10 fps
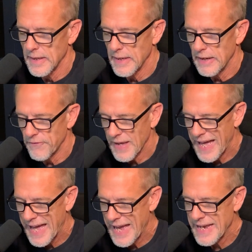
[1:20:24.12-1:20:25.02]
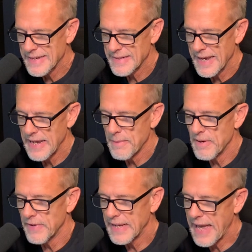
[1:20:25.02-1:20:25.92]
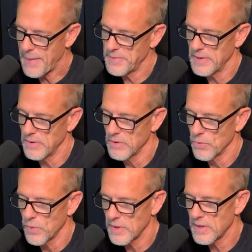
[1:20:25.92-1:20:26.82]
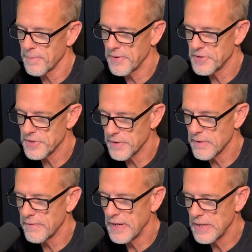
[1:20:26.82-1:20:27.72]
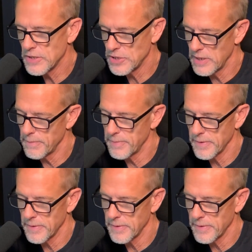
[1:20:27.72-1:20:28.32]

If the highest aim of a captain were to preserve his ship,